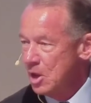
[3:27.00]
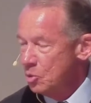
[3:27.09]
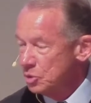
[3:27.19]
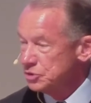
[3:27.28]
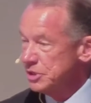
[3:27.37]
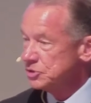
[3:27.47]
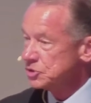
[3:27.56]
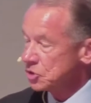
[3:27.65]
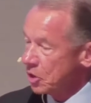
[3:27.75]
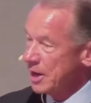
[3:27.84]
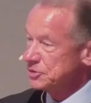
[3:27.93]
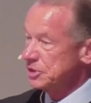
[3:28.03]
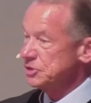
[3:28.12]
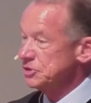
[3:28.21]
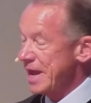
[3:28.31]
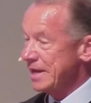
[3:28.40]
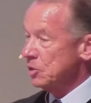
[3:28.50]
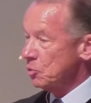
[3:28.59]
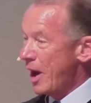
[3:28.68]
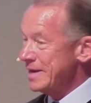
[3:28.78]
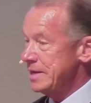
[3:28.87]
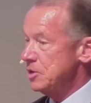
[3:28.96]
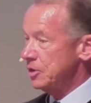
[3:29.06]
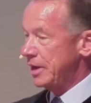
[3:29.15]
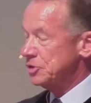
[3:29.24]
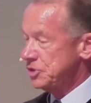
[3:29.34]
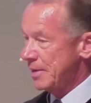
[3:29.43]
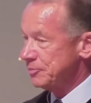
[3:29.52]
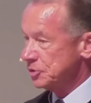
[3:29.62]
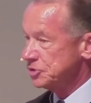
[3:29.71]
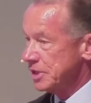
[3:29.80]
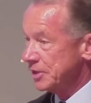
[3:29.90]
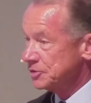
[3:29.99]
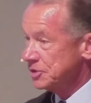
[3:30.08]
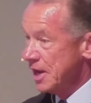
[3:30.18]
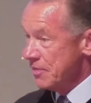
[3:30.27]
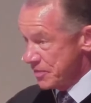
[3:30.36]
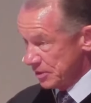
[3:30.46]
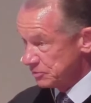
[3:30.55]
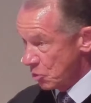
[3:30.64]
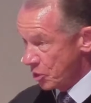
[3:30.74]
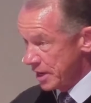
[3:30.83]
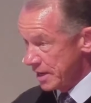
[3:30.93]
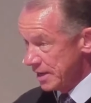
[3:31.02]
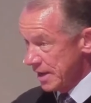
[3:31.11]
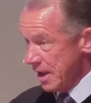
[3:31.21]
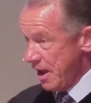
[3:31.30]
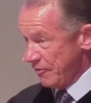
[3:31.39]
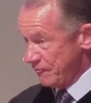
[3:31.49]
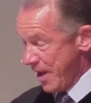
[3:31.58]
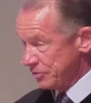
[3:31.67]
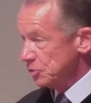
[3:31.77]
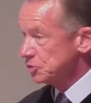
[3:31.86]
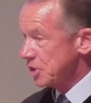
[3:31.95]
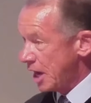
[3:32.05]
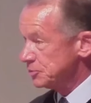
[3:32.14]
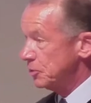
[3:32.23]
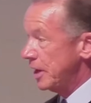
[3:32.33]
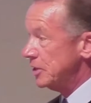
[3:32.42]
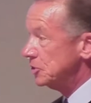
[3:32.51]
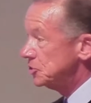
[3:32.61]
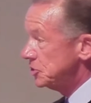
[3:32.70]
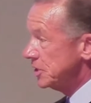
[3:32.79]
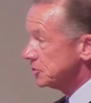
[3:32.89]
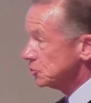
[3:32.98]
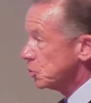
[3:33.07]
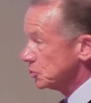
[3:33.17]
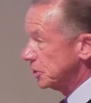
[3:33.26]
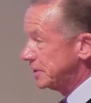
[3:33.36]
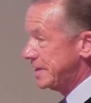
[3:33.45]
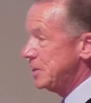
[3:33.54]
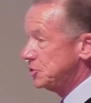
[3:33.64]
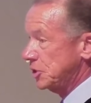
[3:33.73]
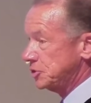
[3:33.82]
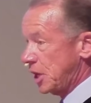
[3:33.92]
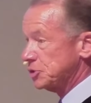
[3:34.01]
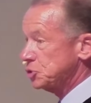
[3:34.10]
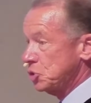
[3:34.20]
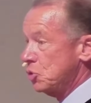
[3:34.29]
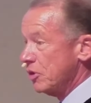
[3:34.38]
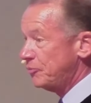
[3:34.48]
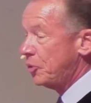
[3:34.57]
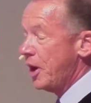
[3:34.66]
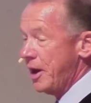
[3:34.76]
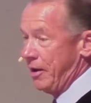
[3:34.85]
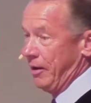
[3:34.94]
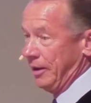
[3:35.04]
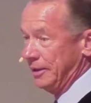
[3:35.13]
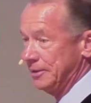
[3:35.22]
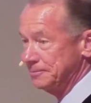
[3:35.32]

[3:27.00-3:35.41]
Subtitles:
Well, Jesus Christ is standing right here in chapter 6 this morning of Matthew's gospel, and Jesus wants to teach us a school of prayer.